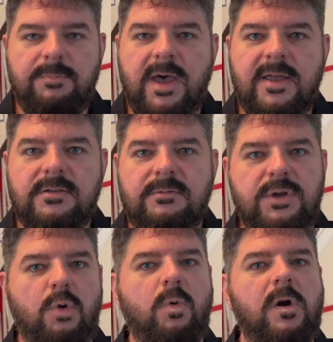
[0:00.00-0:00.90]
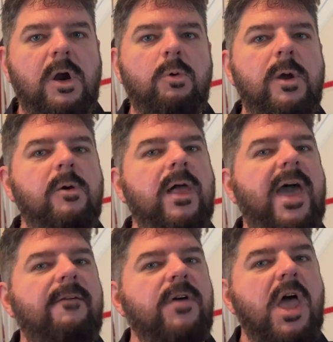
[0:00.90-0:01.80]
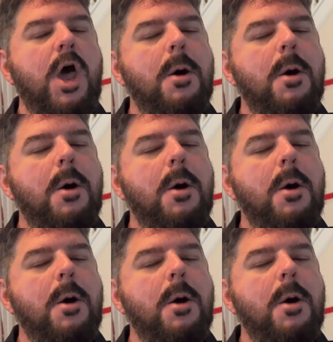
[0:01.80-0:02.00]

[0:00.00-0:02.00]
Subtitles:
but don't worry, we will have